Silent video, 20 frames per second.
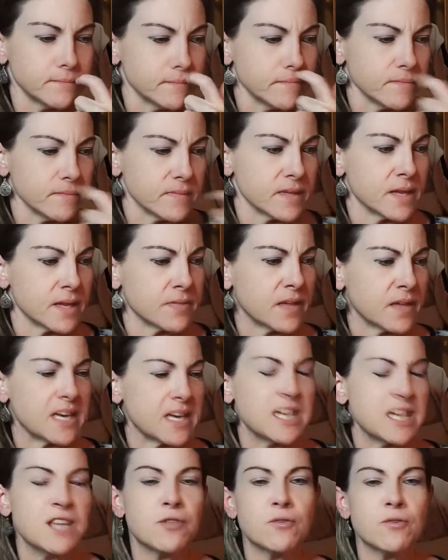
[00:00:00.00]
that
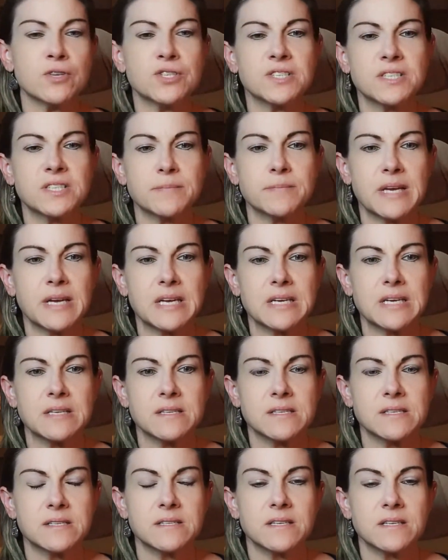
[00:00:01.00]
either just
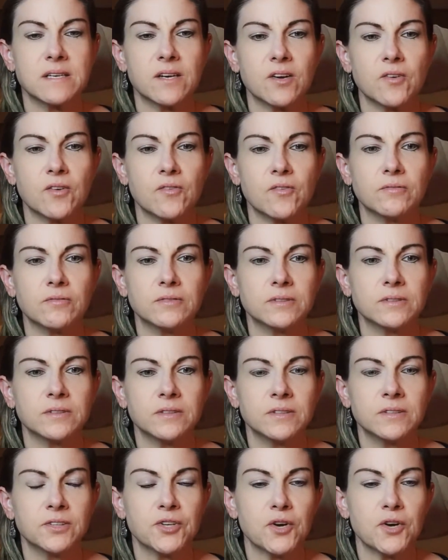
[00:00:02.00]
means,
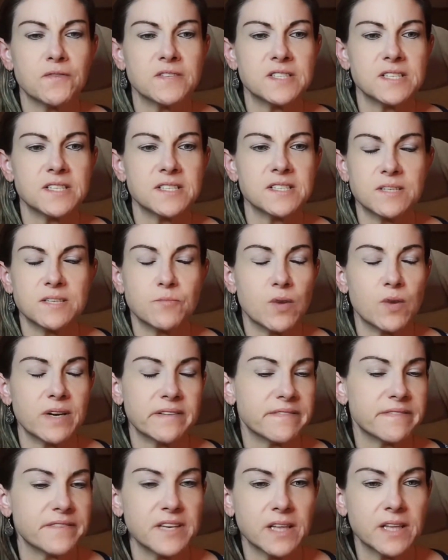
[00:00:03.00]
your nervous system wasn't
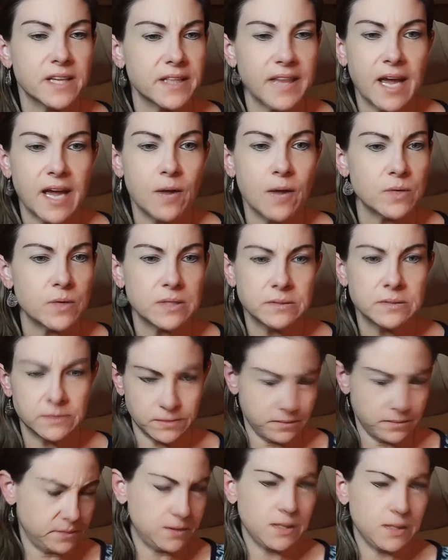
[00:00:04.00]
feeling that one
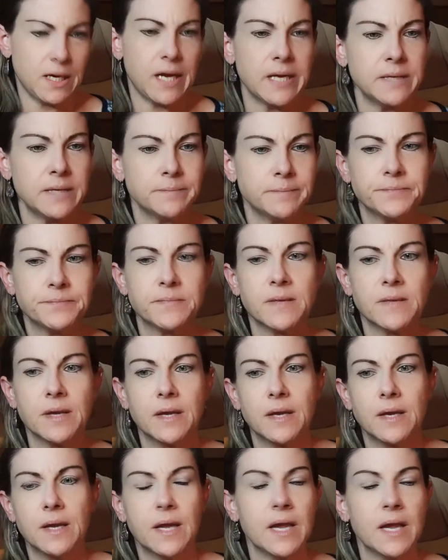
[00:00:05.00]
tonight,
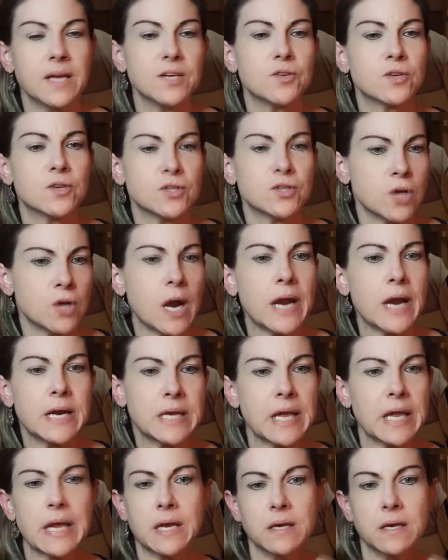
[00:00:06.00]
and you can try it
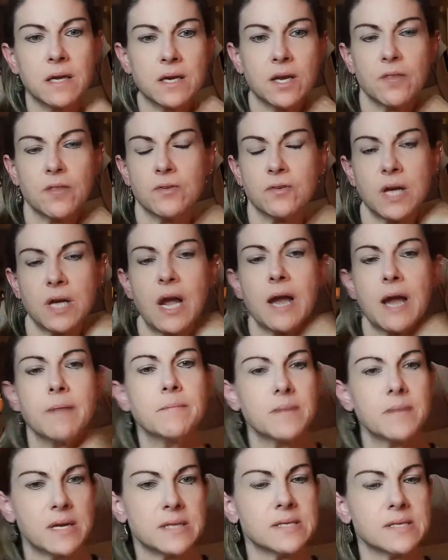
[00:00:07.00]
again another time
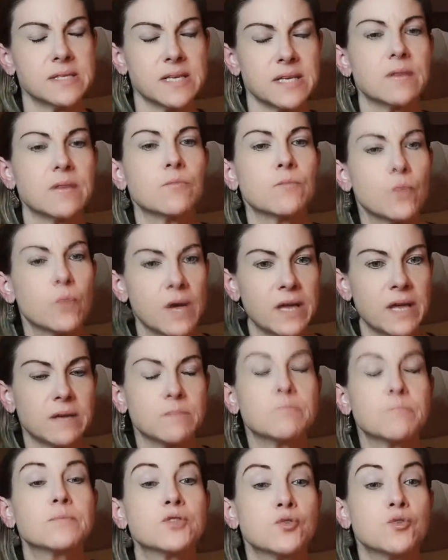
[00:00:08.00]
and see, and
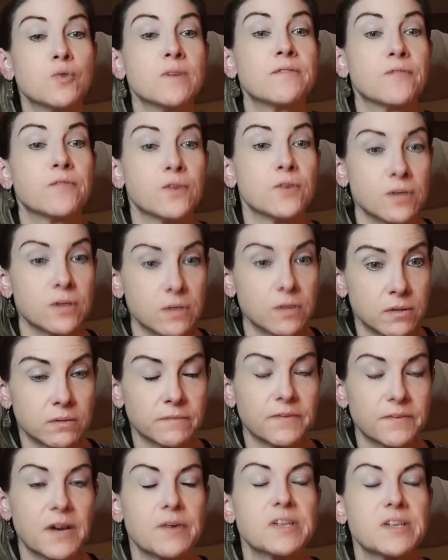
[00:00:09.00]
do it for
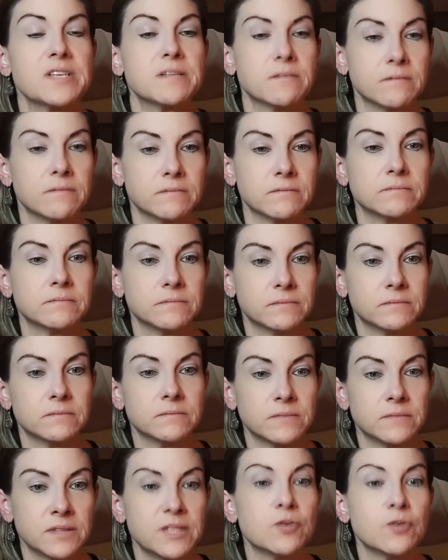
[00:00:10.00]
very
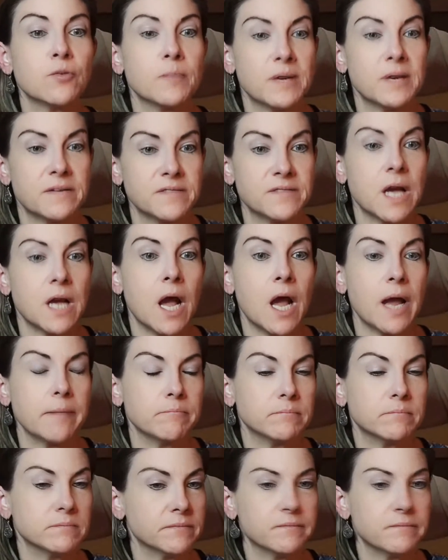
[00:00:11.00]
little bit of time,
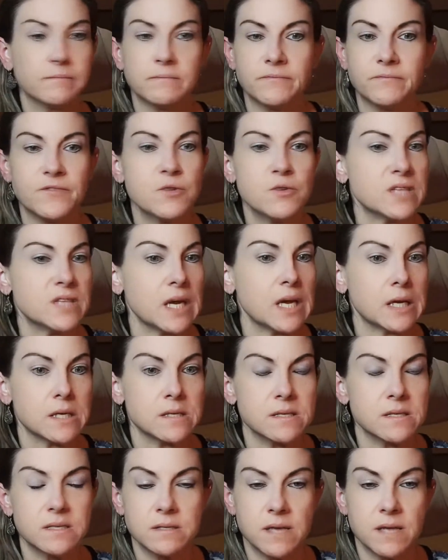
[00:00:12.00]
few
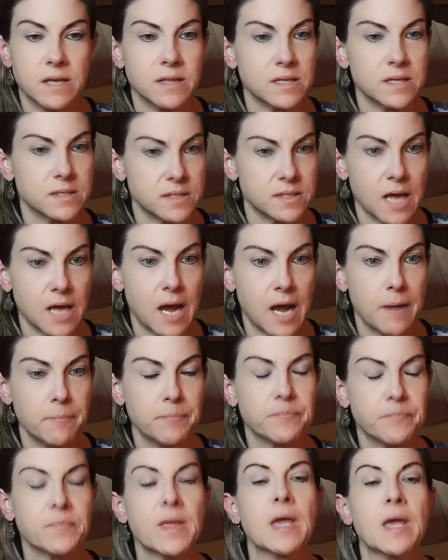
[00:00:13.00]
seconds, and then stop.
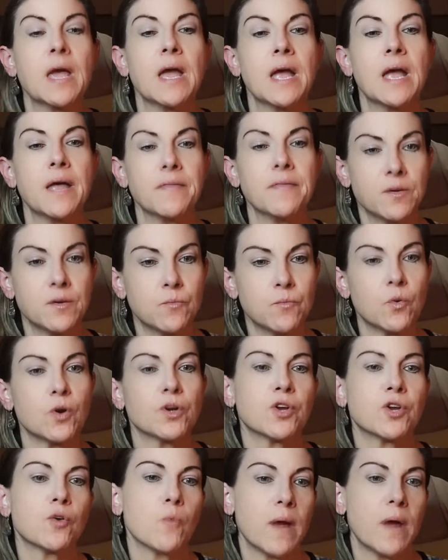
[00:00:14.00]
and then work
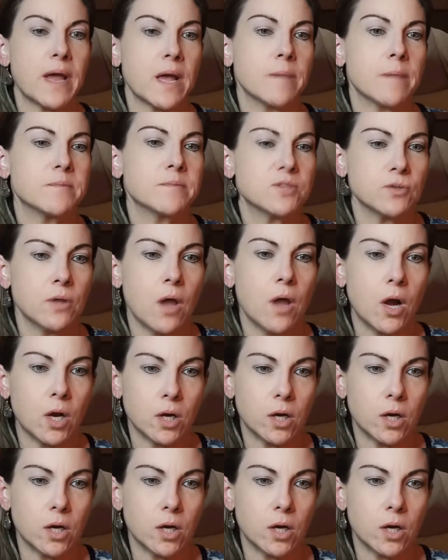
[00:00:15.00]
your way up to longer.